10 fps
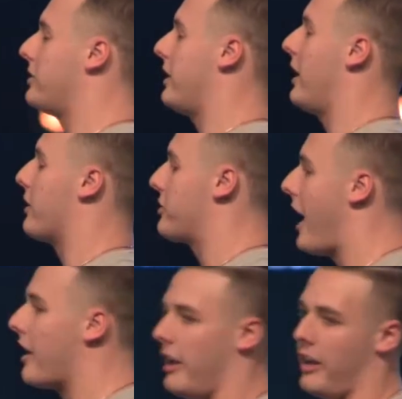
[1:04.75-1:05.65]
in our
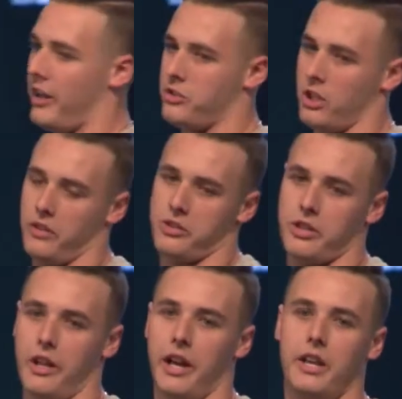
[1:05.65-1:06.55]
Saturday night service
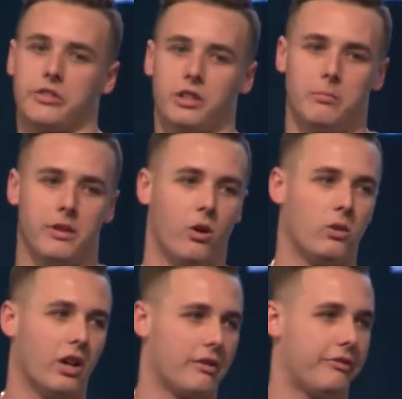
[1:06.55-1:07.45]
tonight. It's going to be a whole
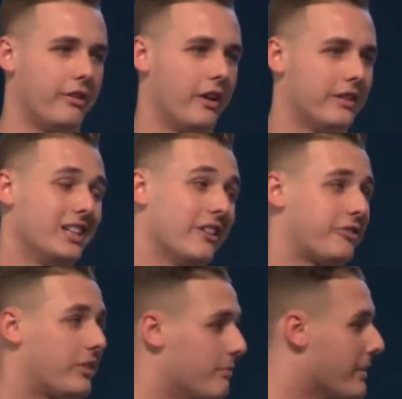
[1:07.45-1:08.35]
lot of fun. They
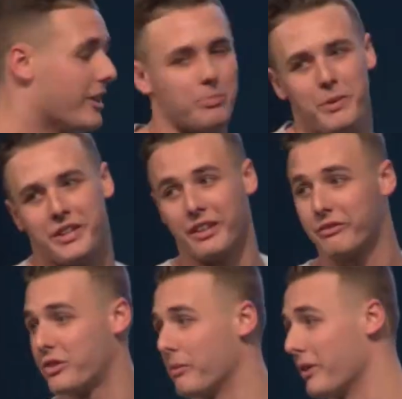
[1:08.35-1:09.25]
left me speaking for
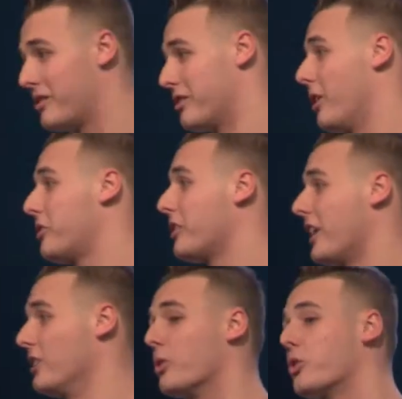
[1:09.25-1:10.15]
some reason, so it's going to get a little